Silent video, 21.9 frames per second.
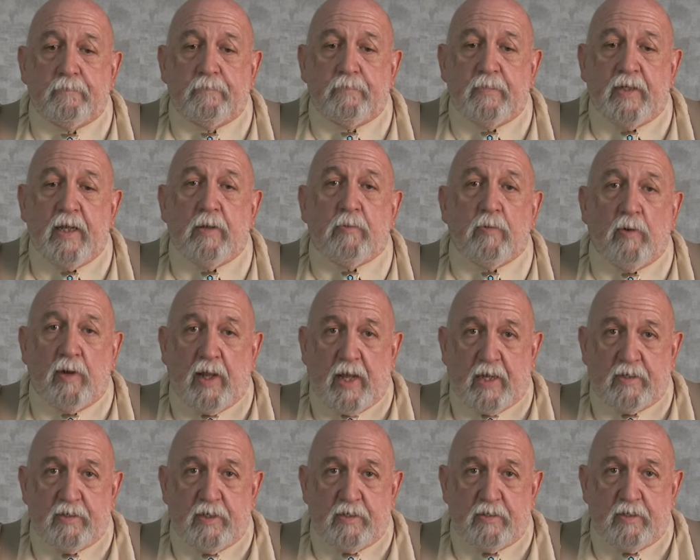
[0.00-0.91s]
equal
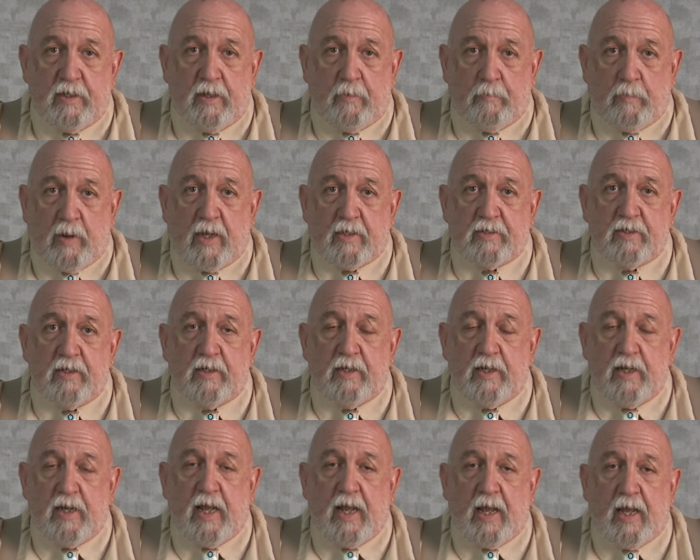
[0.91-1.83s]
access to that box, and
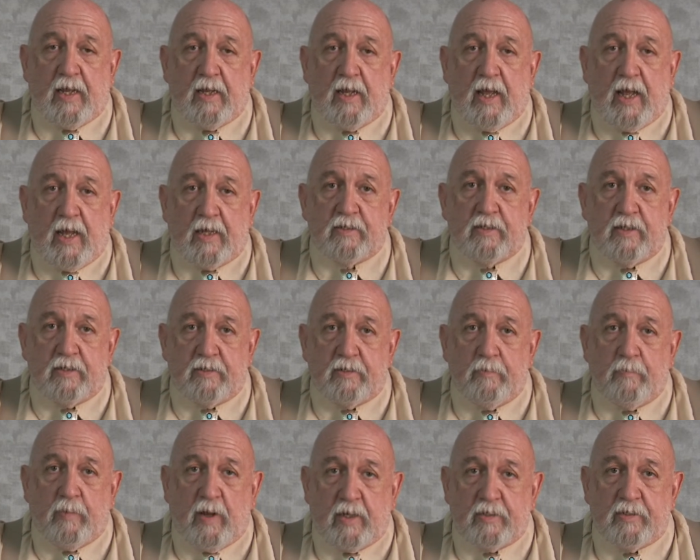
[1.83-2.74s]
can access
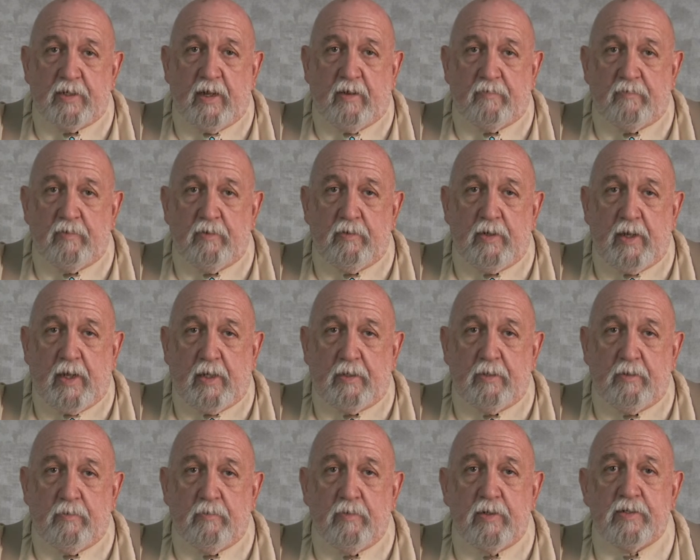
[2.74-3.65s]
the box after you're dead.
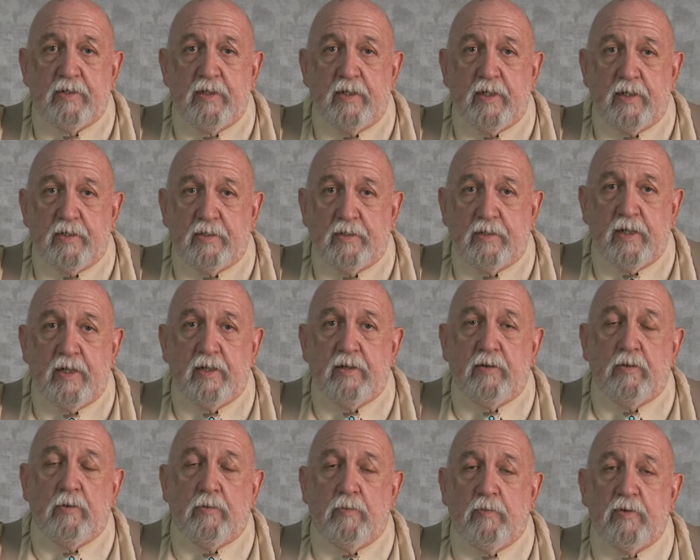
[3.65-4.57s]
And the reason is then
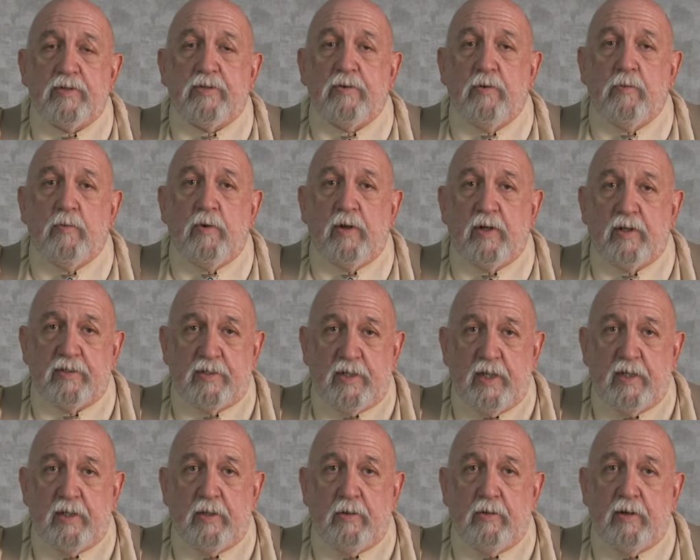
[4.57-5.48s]
your original will is
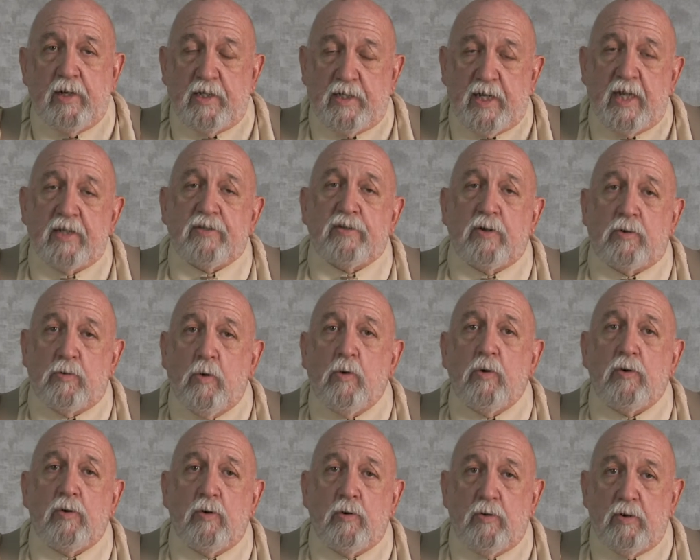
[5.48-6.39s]
in there, and it takes a
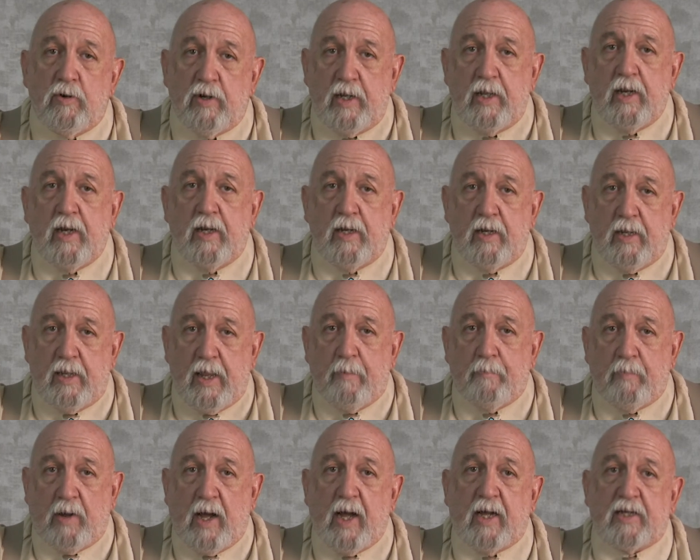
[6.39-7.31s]
court order to get into
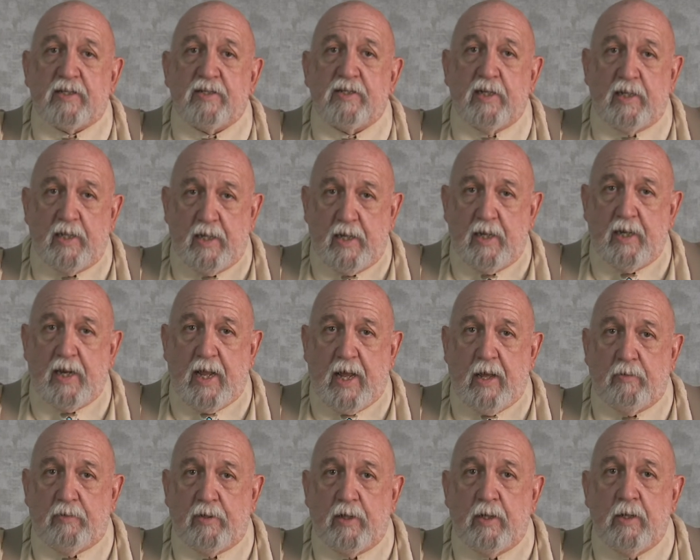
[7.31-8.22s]
that box to get it
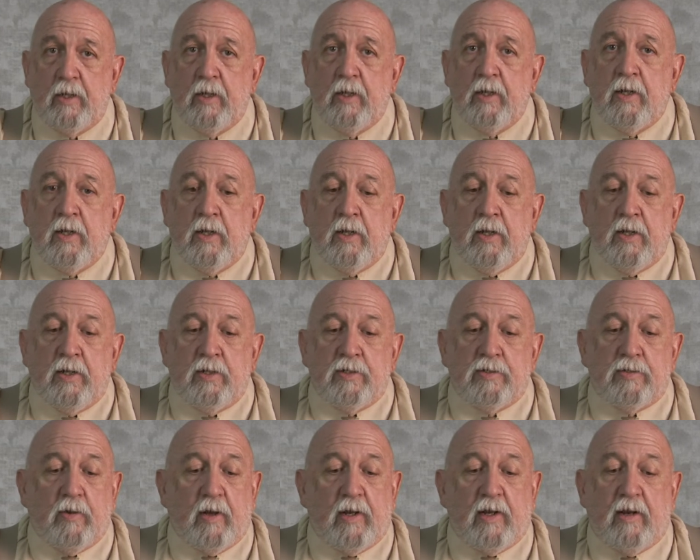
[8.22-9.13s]
out.
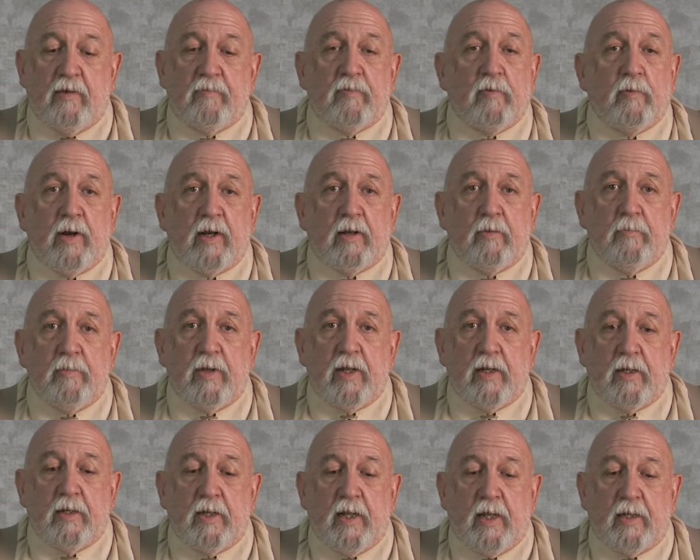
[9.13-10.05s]
So I never
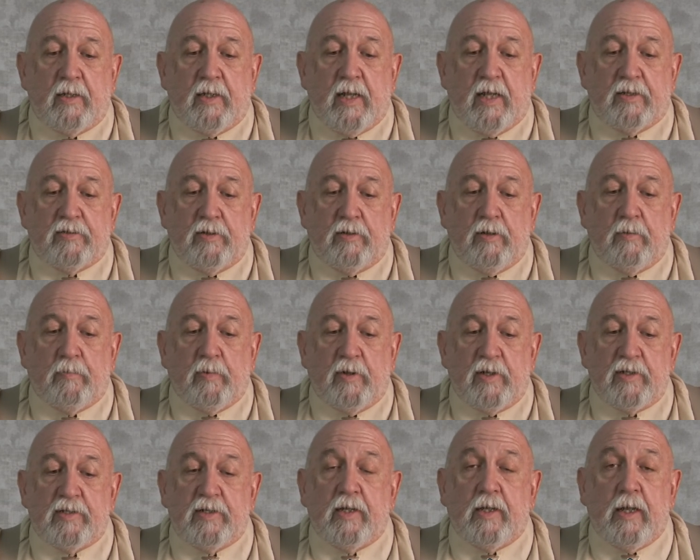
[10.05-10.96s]
recommend that that's a good
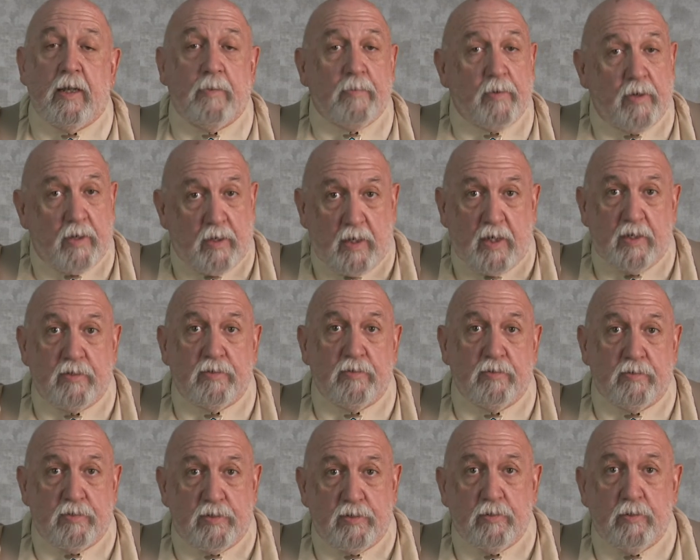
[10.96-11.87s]
place to keep it unless
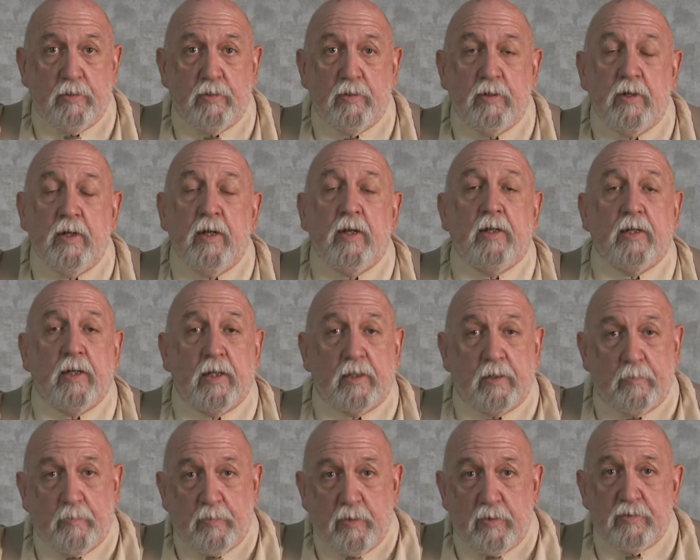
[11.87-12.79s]
you're sure that
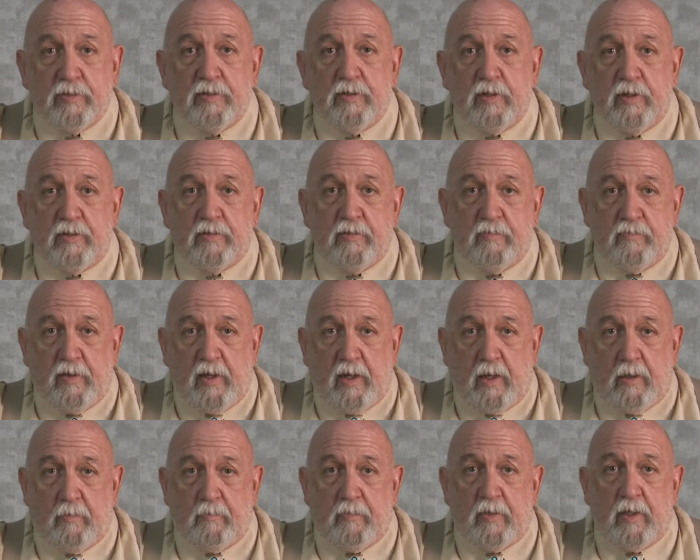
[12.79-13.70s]
the person that you've
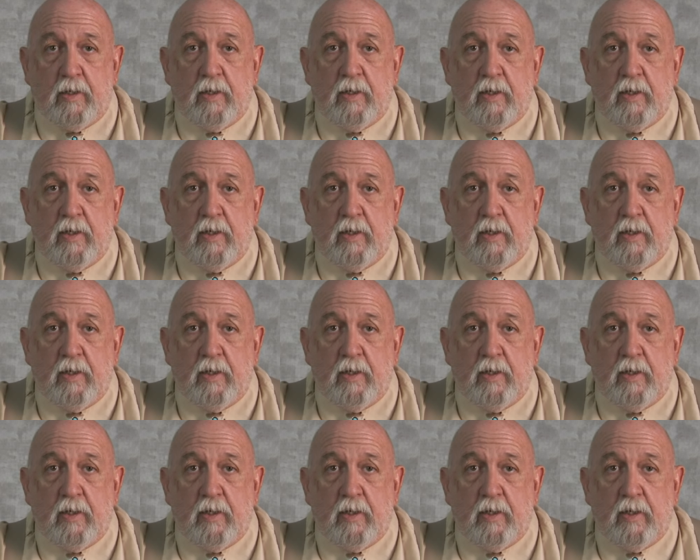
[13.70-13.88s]
named